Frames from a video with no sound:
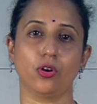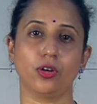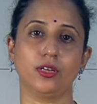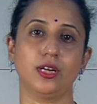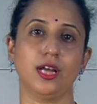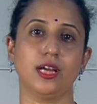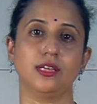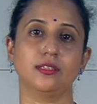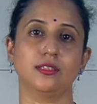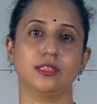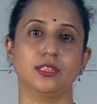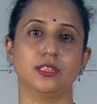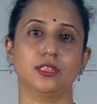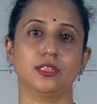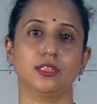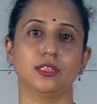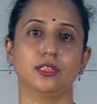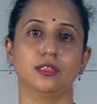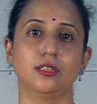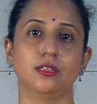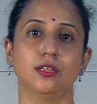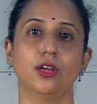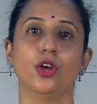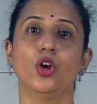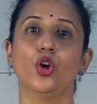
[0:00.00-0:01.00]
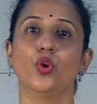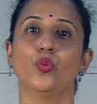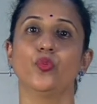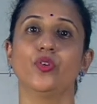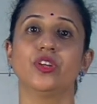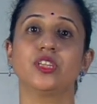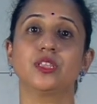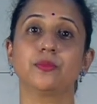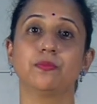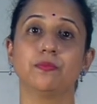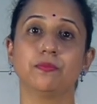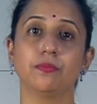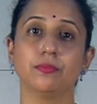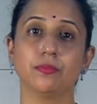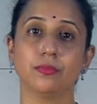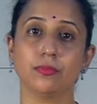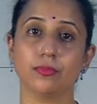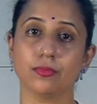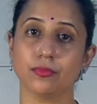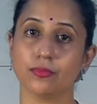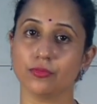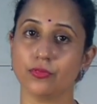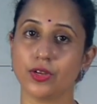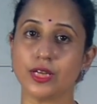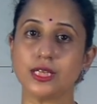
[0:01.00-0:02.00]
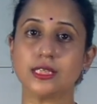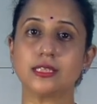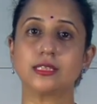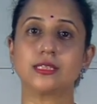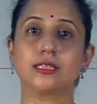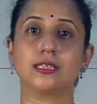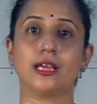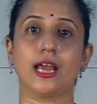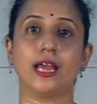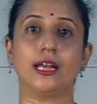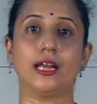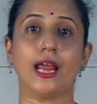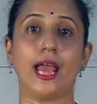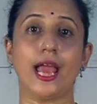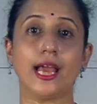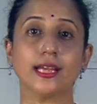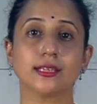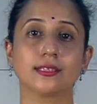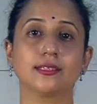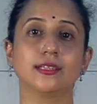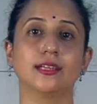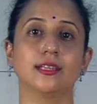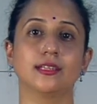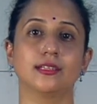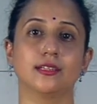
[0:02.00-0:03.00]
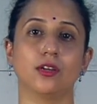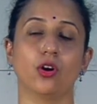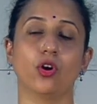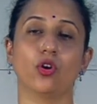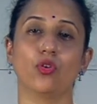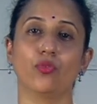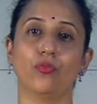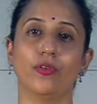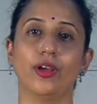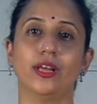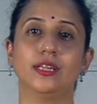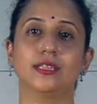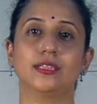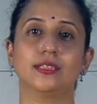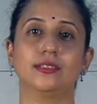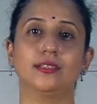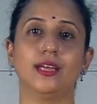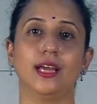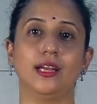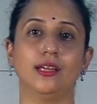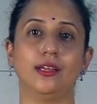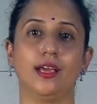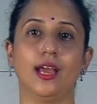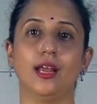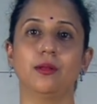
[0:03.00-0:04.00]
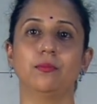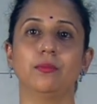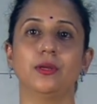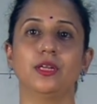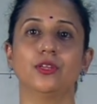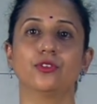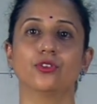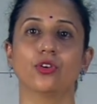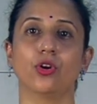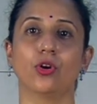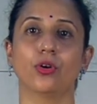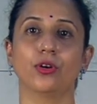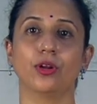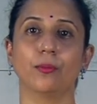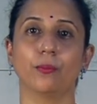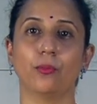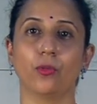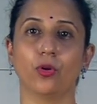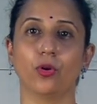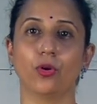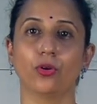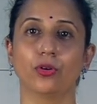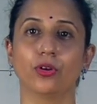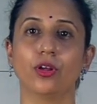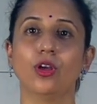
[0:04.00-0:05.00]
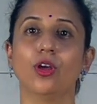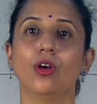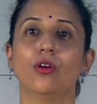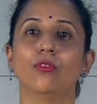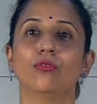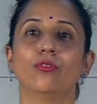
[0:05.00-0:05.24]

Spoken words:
organization, which means an asset or wealth that can be drawn upon